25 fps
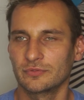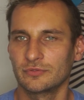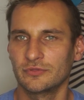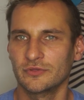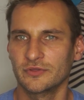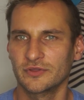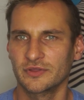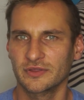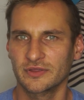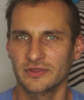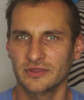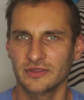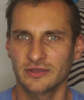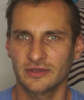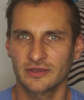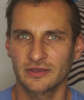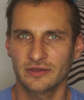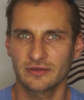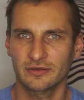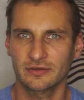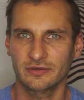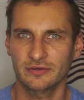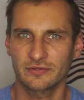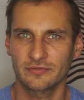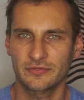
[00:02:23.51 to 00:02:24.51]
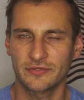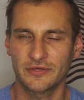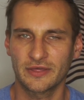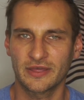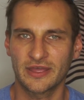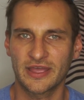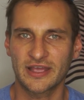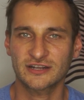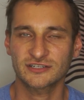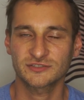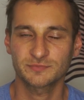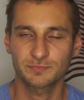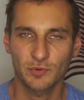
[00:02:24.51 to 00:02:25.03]
the
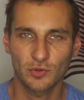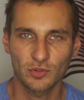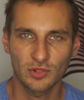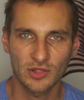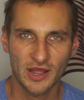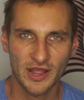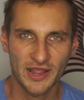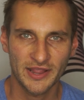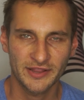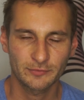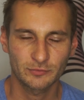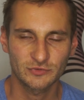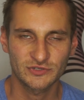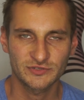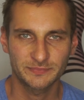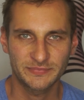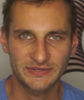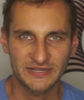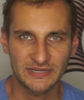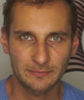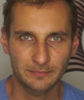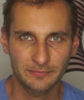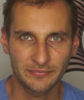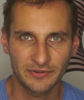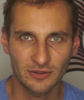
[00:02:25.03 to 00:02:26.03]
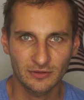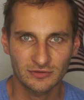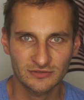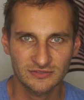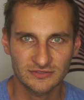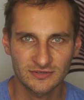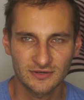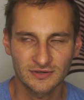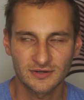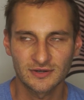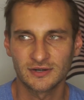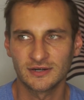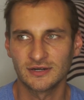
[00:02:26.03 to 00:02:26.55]
Expo line was being built.
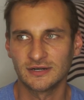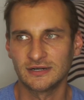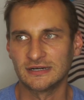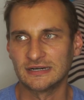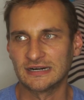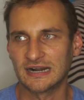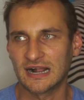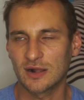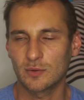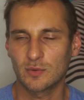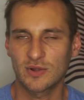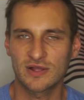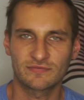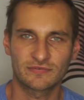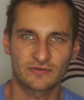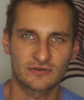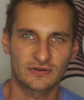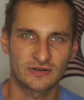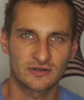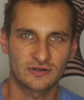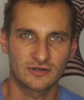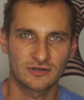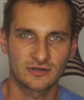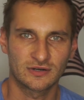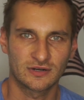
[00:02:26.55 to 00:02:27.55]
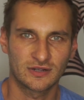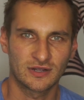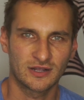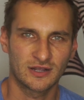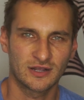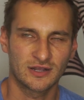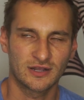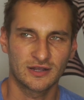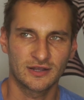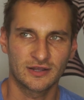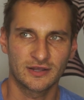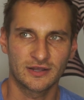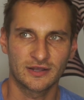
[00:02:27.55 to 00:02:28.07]
However,
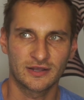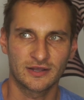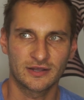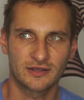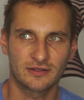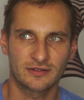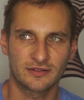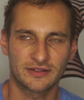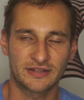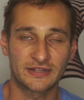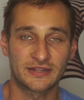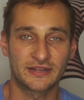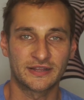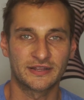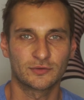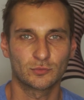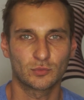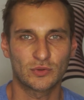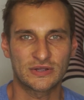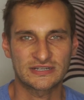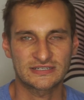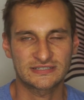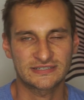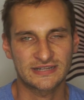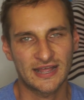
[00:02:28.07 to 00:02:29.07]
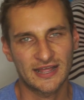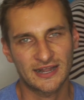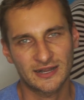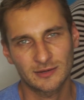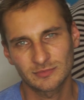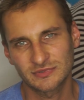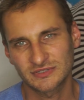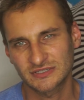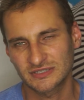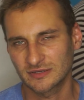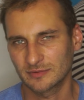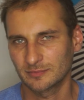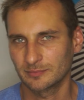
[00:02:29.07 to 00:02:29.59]
in West
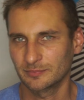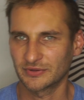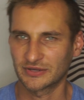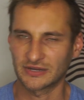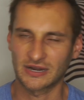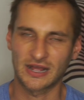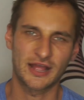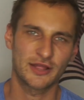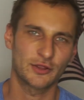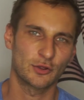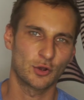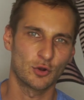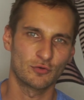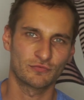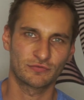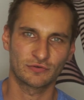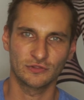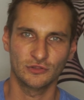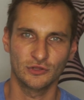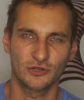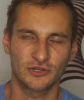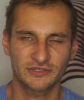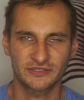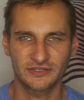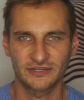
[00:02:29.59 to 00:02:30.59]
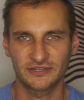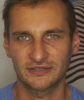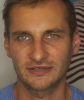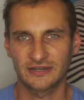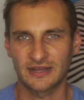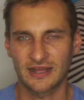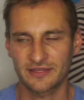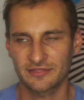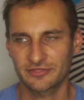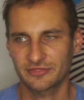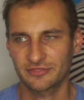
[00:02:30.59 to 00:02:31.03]
Adams, but I overlooked it.